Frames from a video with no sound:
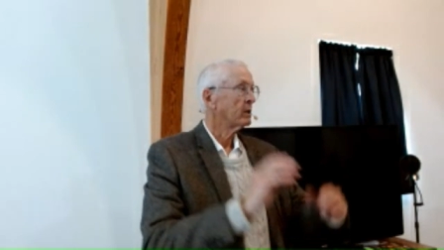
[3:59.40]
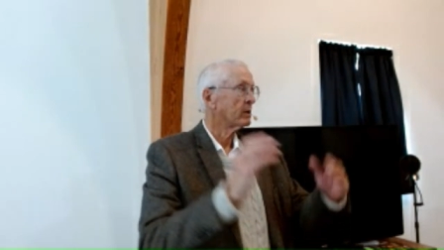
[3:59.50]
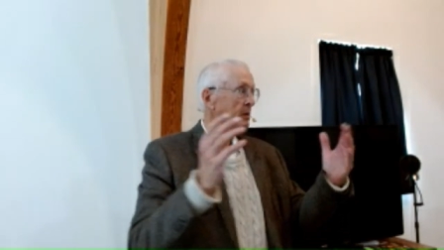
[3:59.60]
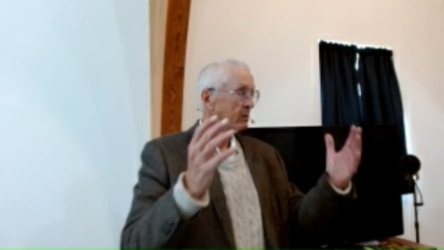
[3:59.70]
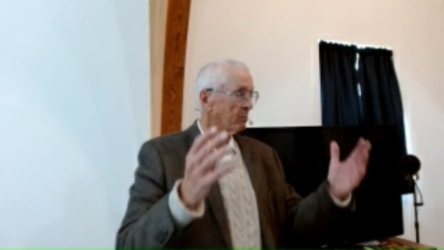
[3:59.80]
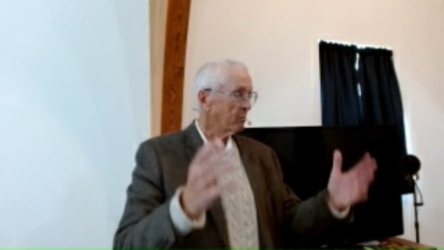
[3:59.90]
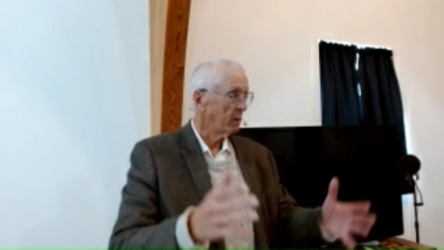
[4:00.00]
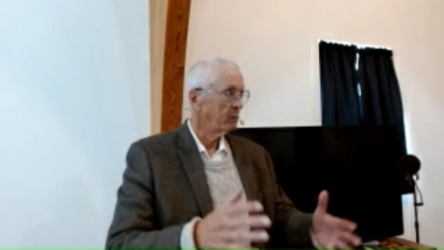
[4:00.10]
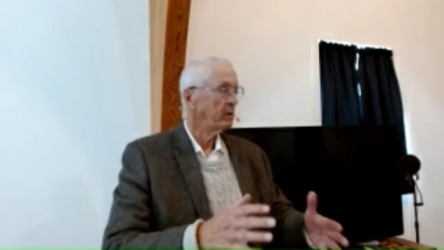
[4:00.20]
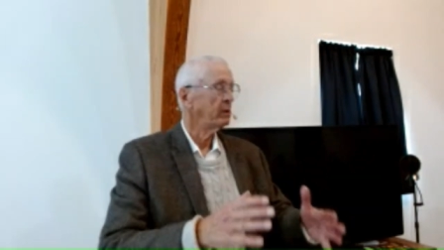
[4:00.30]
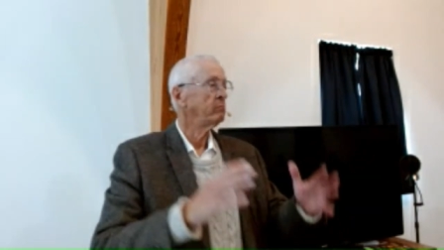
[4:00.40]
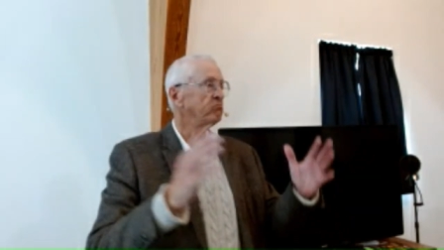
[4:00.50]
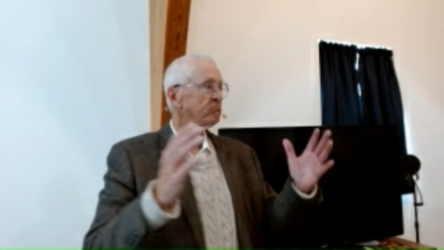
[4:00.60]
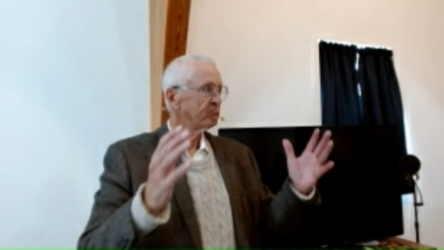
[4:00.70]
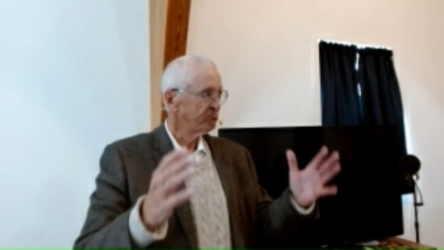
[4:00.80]
uh, maybe
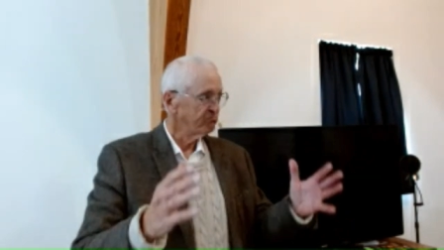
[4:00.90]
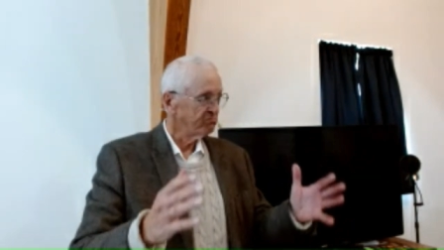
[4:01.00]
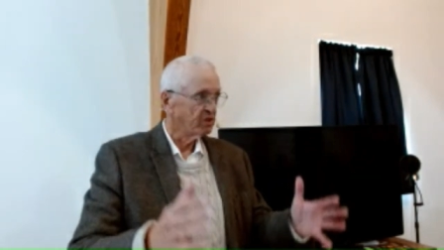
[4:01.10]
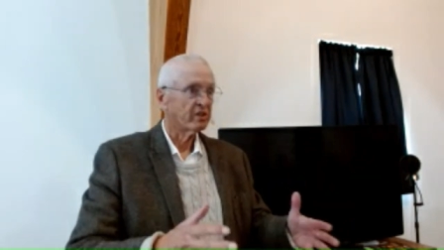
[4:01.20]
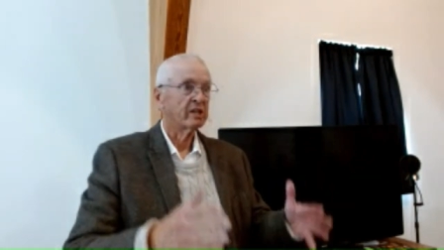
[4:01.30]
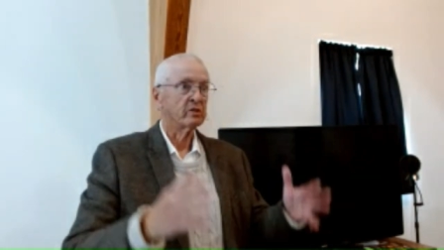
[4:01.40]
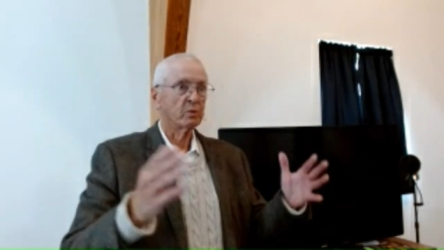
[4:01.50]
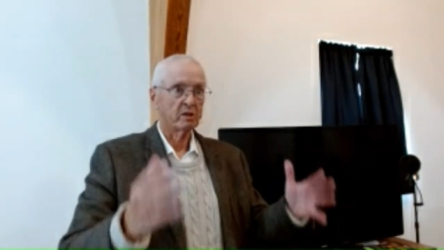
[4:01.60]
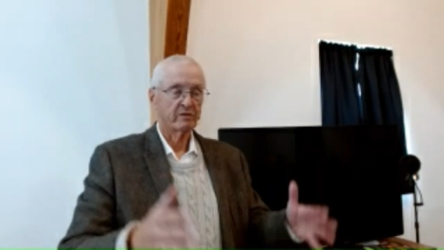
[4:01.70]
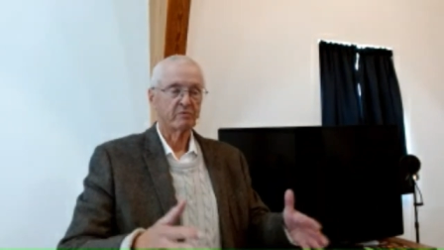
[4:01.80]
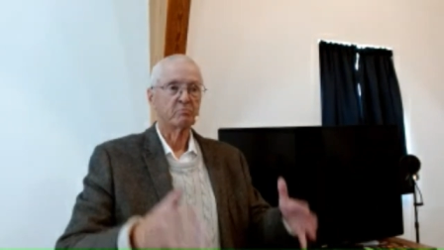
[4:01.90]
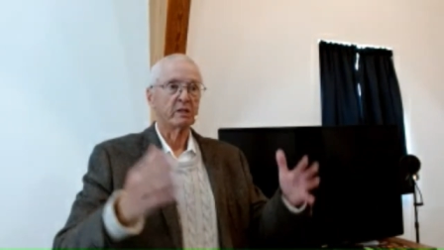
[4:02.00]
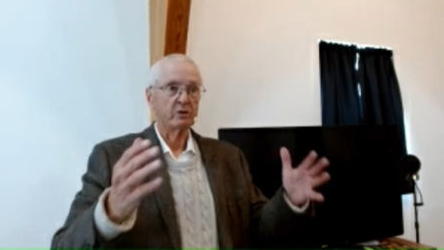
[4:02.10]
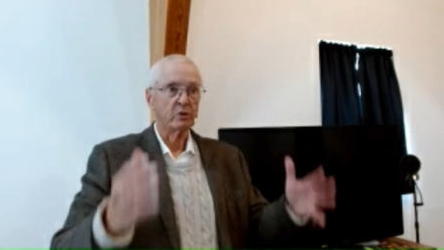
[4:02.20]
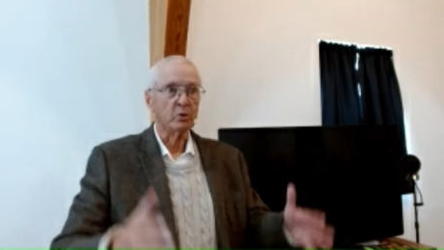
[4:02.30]
divide 12 by
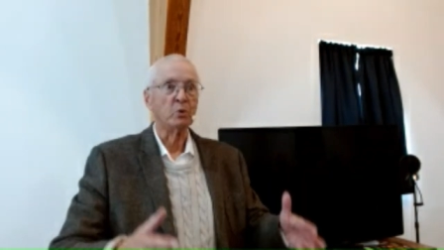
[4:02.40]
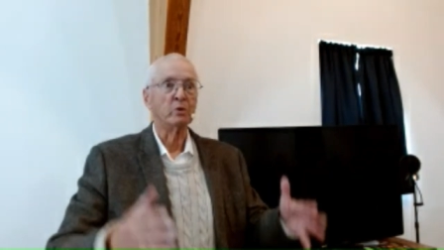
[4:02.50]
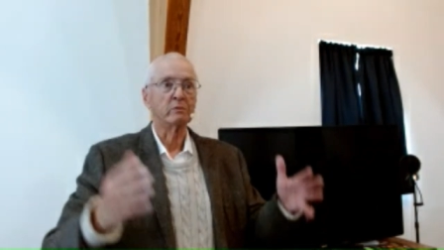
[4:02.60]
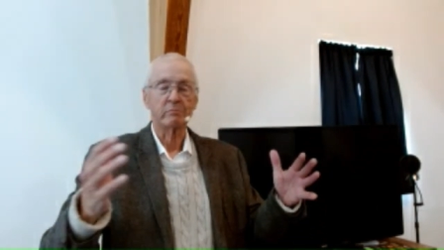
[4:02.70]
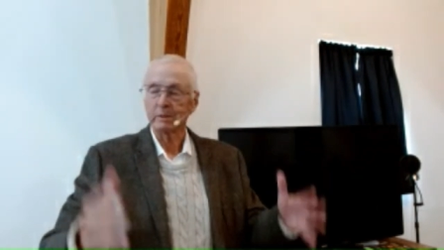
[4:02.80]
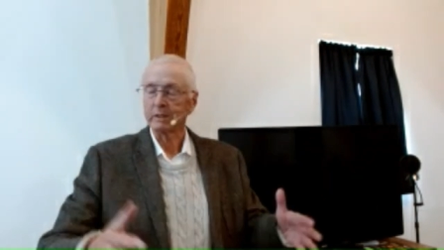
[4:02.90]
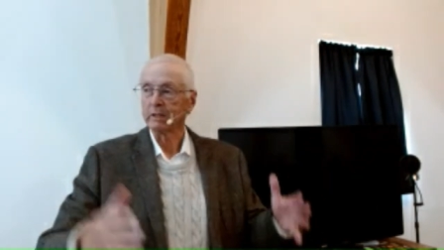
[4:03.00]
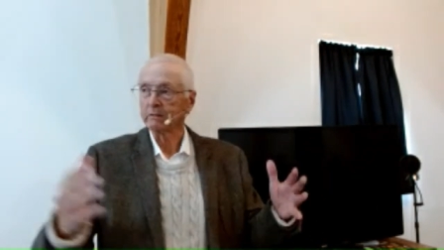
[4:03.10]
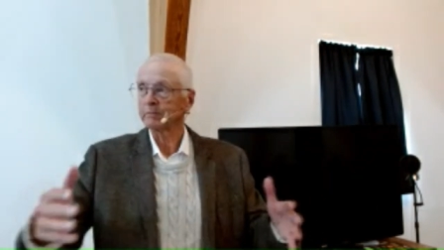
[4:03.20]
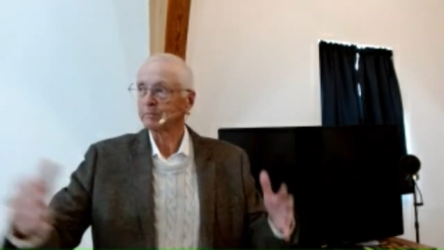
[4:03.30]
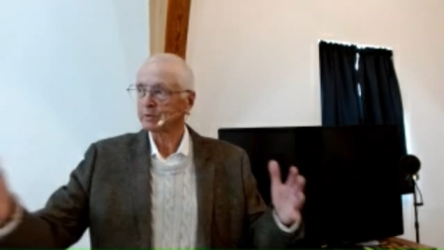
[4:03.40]
two, and, and